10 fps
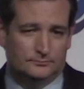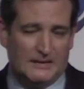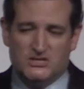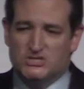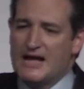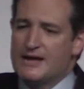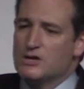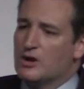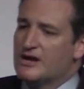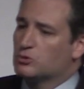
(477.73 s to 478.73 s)
In
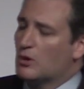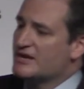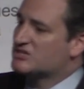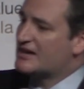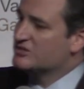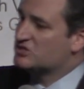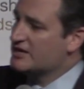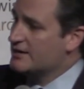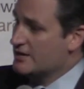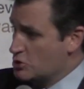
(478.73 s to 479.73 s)
January
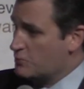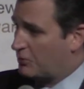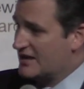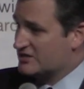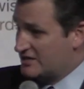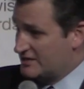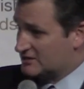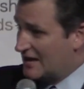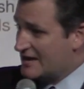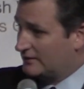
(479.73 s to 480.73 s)
2017, a new president
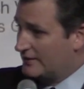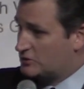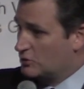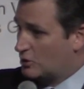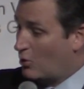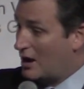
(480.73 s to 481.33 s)
is likely to